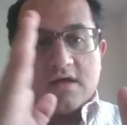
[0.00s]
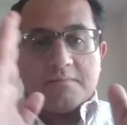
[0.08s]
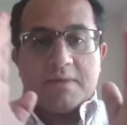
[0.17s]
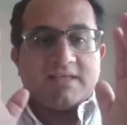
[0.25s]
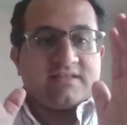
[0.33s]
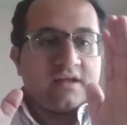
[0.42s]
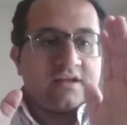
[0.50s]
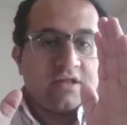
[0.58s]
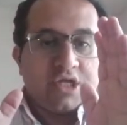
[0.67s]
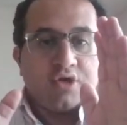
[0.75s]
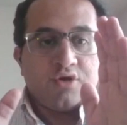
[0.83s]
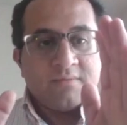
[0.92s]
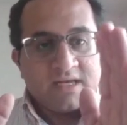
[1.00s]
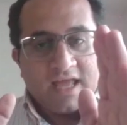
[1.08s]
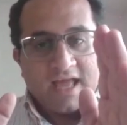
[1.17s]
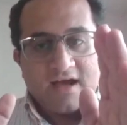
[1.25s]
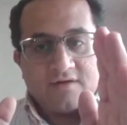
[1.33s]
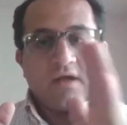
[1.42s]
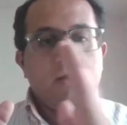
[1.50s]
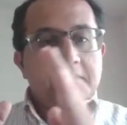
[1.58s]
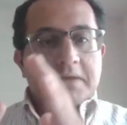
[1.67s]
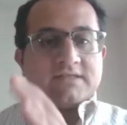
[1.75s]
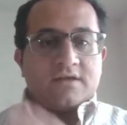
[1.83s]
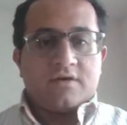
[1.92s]
based on the human count,
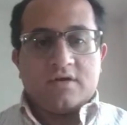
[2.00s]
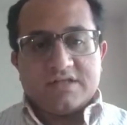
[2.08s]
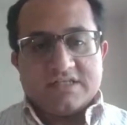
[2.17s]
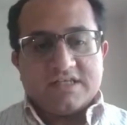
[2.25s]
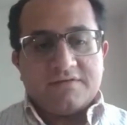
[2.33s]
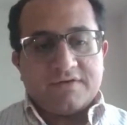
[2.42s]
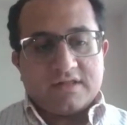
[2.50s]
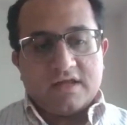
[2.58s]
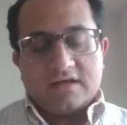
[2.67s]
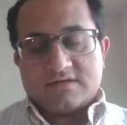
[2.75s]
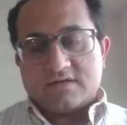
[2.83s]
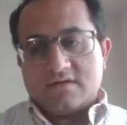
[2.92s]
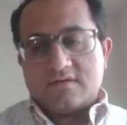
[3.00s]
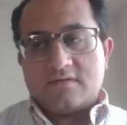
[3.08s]
based on all these different things.